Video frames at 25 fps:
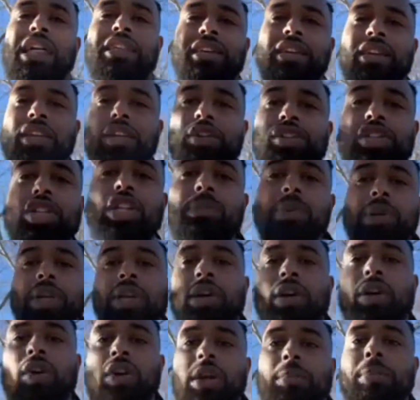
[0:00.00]
think YouTube, you
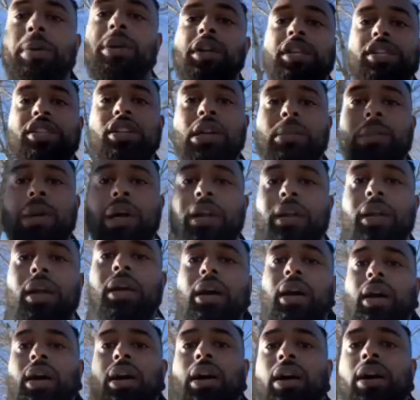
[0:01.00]
can only put a certain amount of
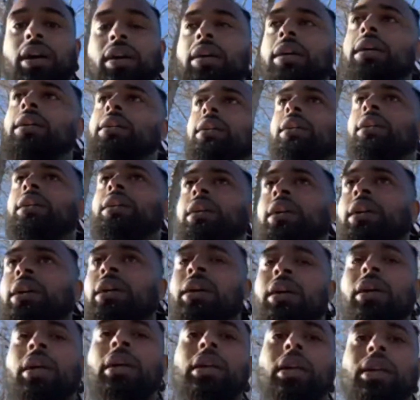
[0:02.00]
uh,
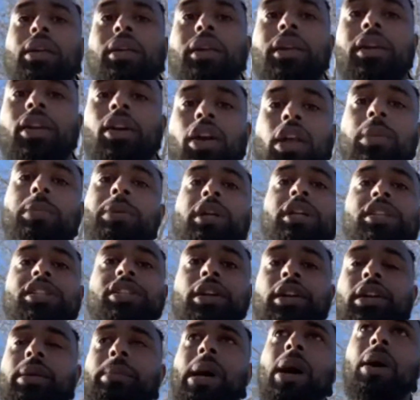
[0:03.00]
you can only put a
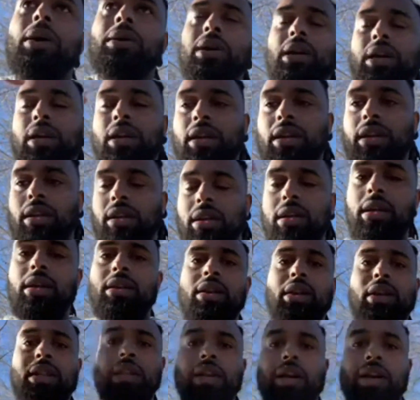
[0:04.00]
certain amount
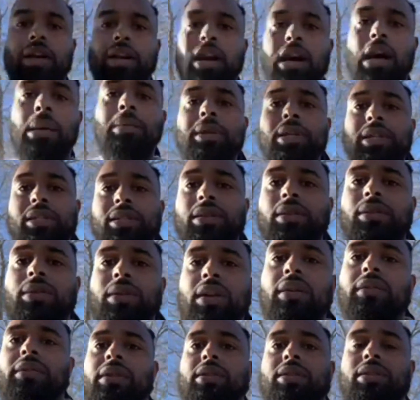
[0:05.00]
in the comments or
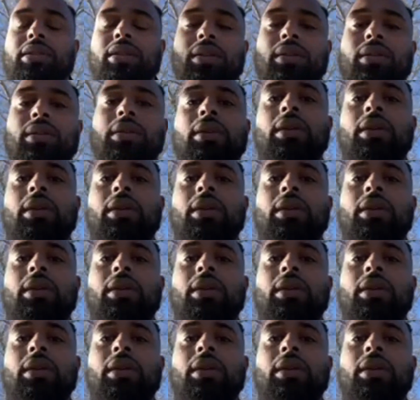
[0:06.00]
whatever. So,